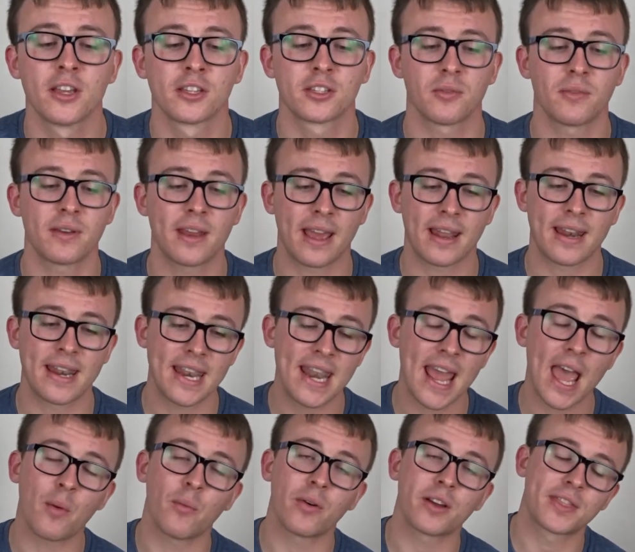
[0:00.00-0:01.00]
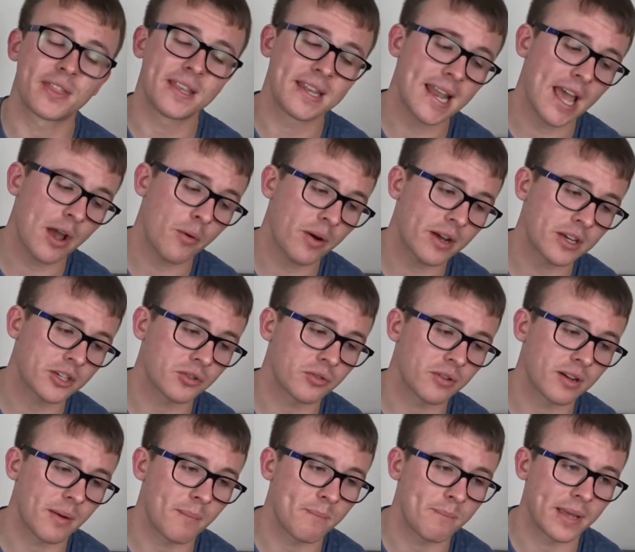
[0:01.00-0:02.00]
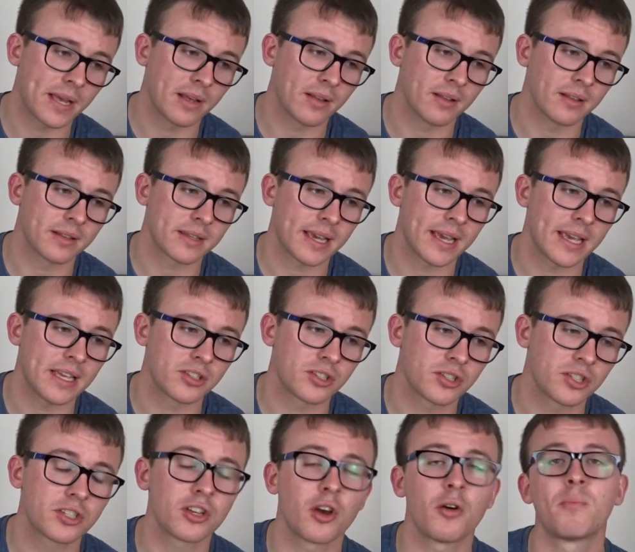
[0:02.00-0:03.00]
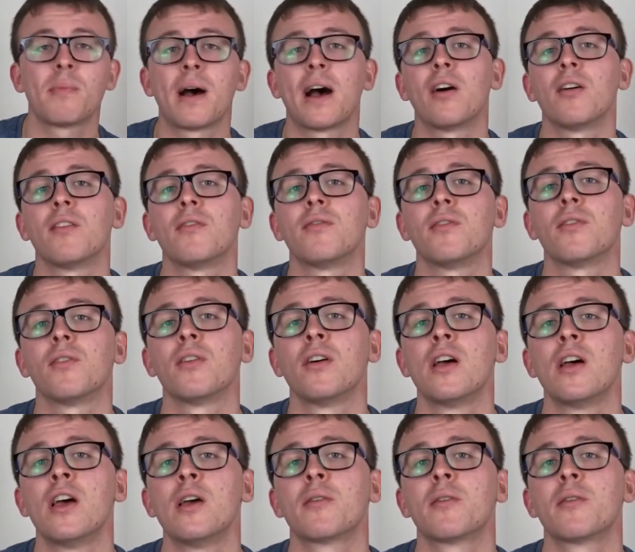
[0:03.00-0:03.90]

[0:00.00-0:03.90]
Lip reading: So yeah, the networks you're going to build is so powerful.